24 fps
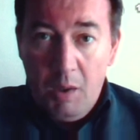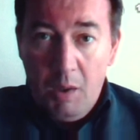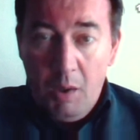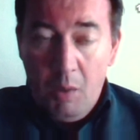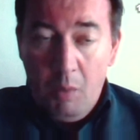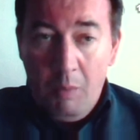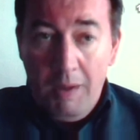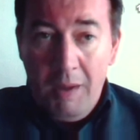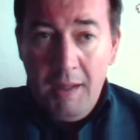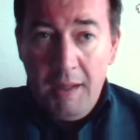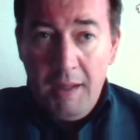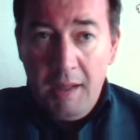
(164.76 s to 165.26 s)

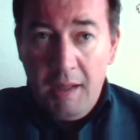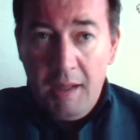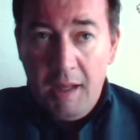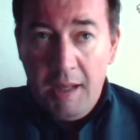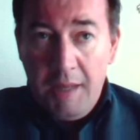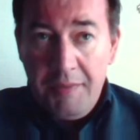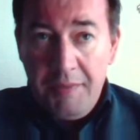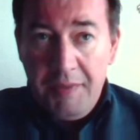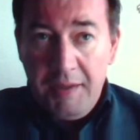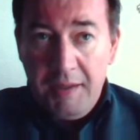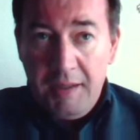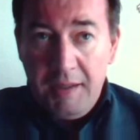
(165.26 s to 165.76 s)
Well, I
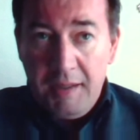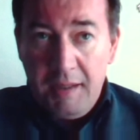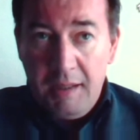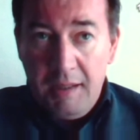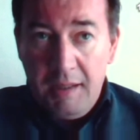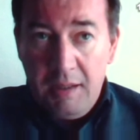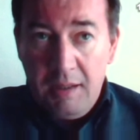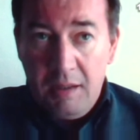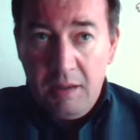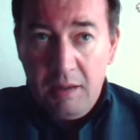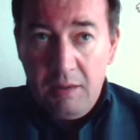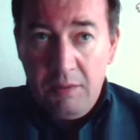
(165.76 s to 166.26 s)
think,
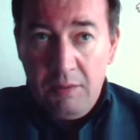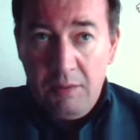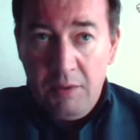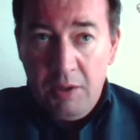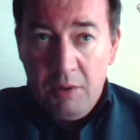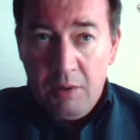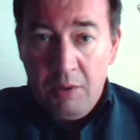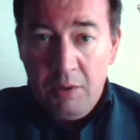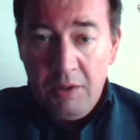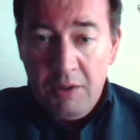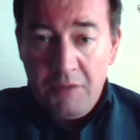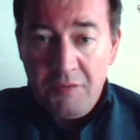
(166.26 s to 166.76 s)

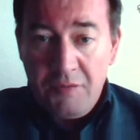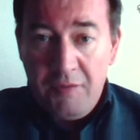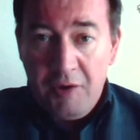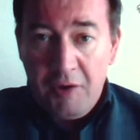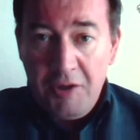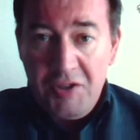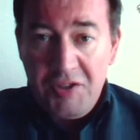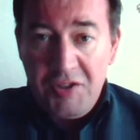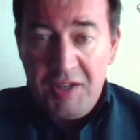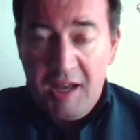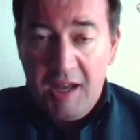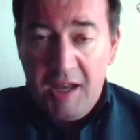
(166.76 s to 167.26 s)
at the very
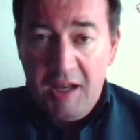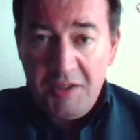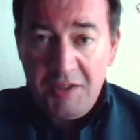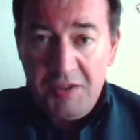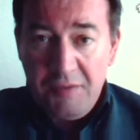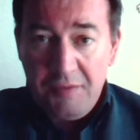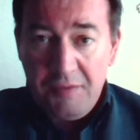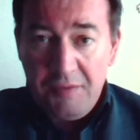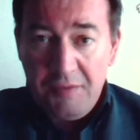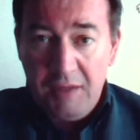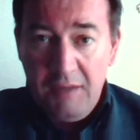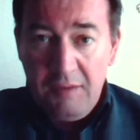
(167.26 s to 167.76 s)
start
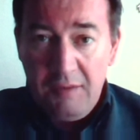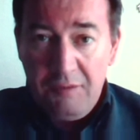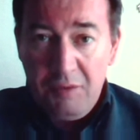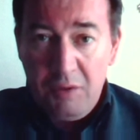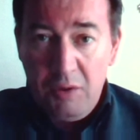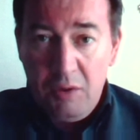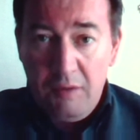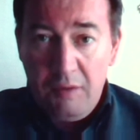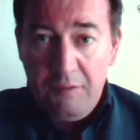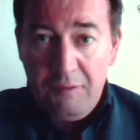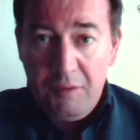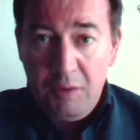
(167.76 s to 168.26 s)
of it, if
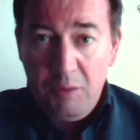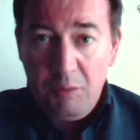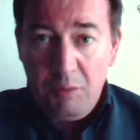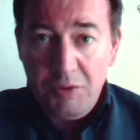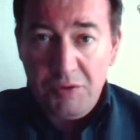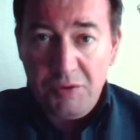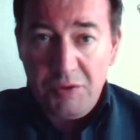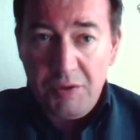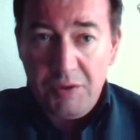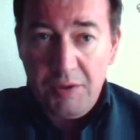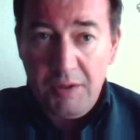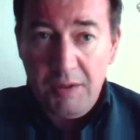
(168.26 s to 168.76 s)
you
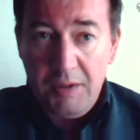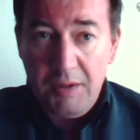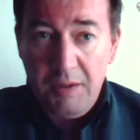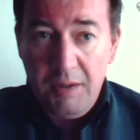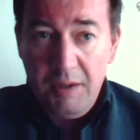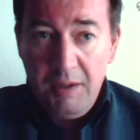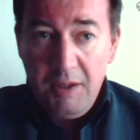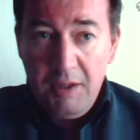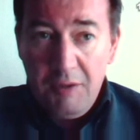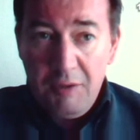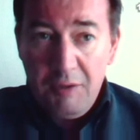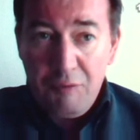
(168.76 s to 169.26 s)
was to
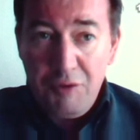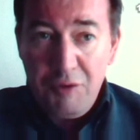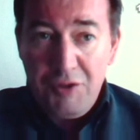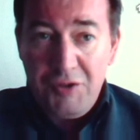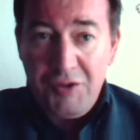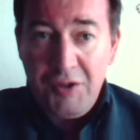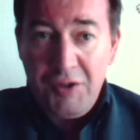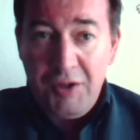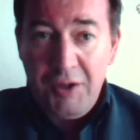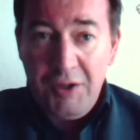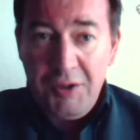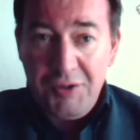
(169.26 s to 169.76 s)

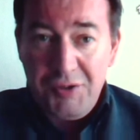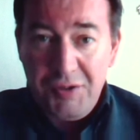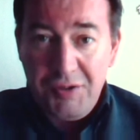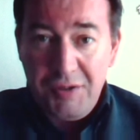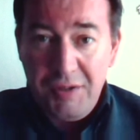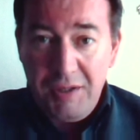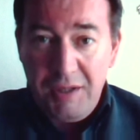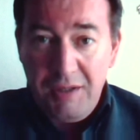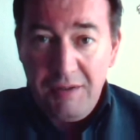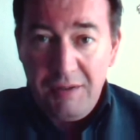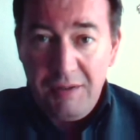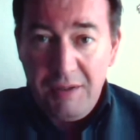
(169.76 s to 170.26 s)
research
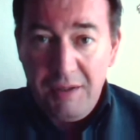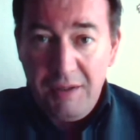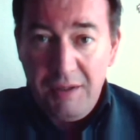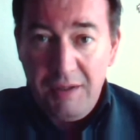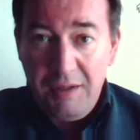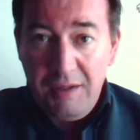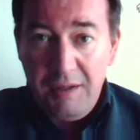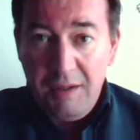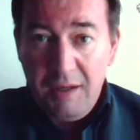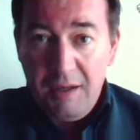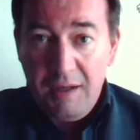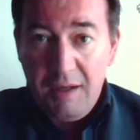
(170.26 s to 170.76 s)
the
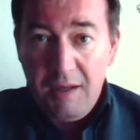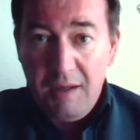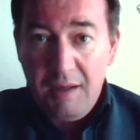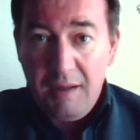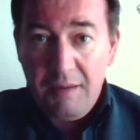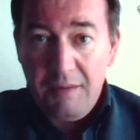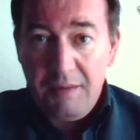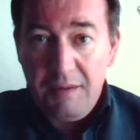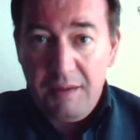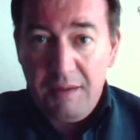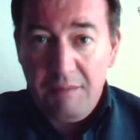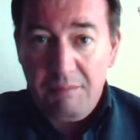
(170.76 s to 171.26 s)

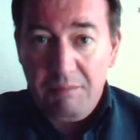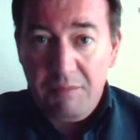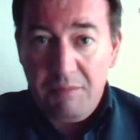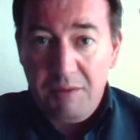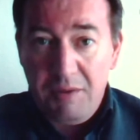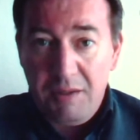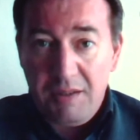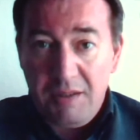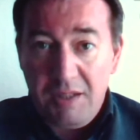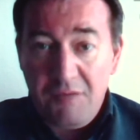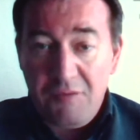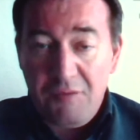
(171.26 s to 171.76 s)

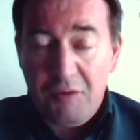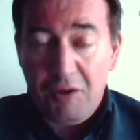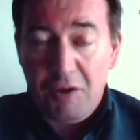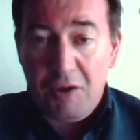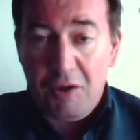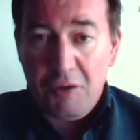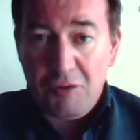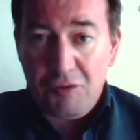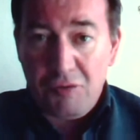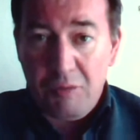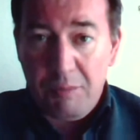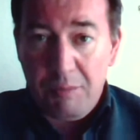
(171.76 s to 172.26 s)
different
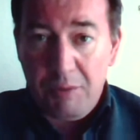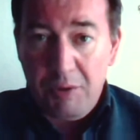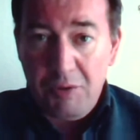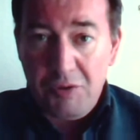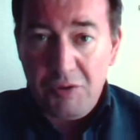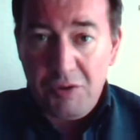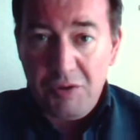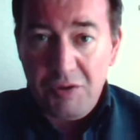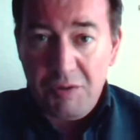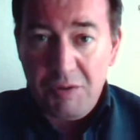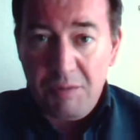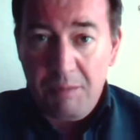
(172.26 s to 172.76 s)

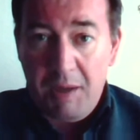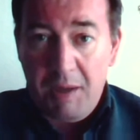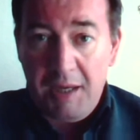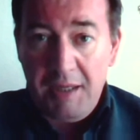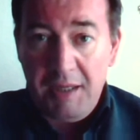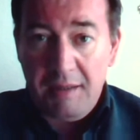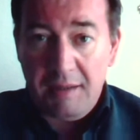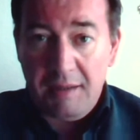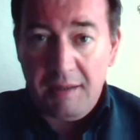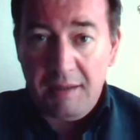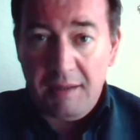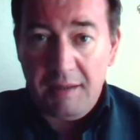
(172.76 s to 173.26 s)
contributions made
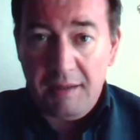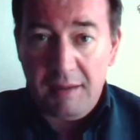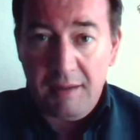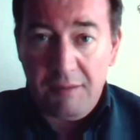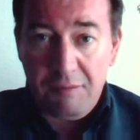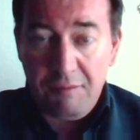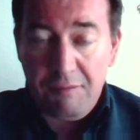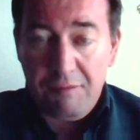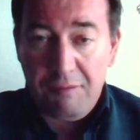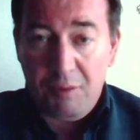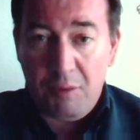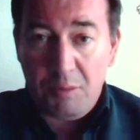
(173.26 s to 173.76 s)
in the
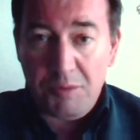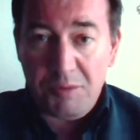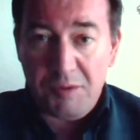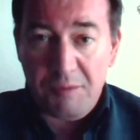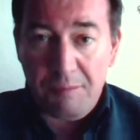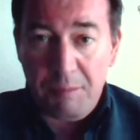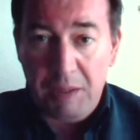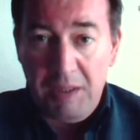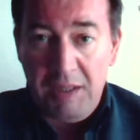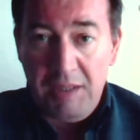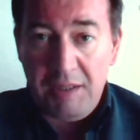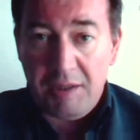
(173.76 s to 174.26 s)
different forms
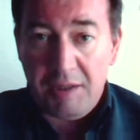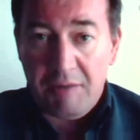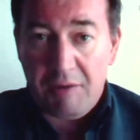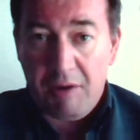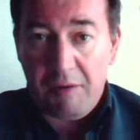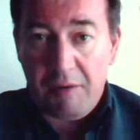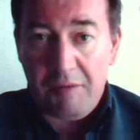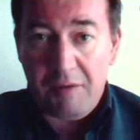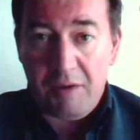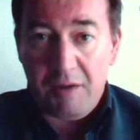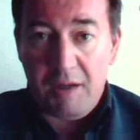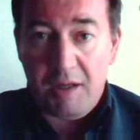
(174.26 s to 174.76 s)
of media
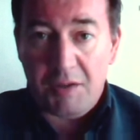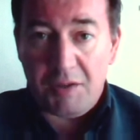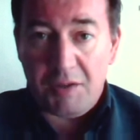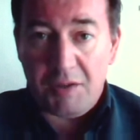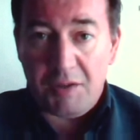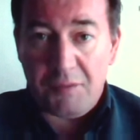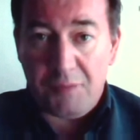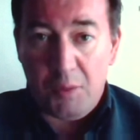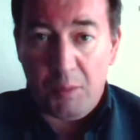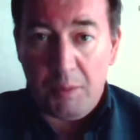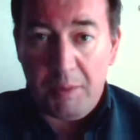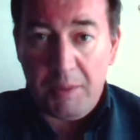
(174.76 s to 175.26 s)
over the last
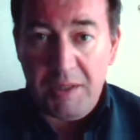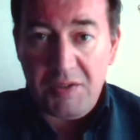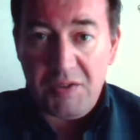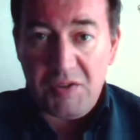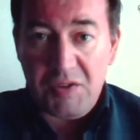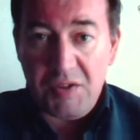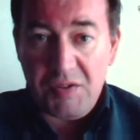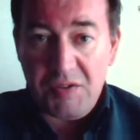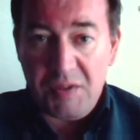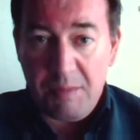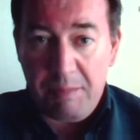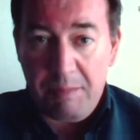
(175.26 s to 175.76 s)
4 weeks
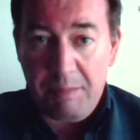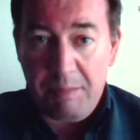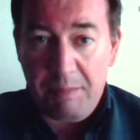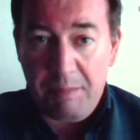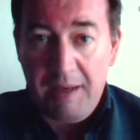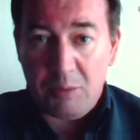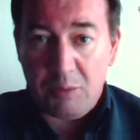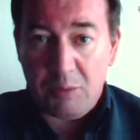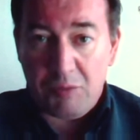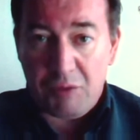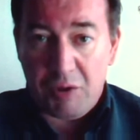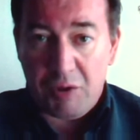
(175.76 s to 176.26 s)
since the ballot
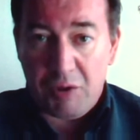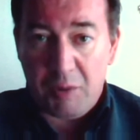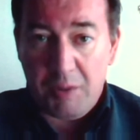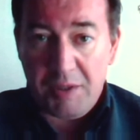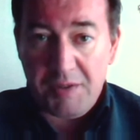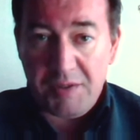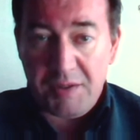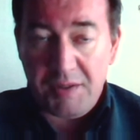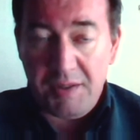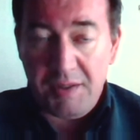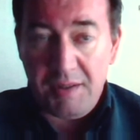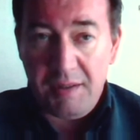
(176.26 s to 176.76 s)
was
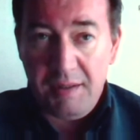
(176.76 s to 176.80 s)
requested,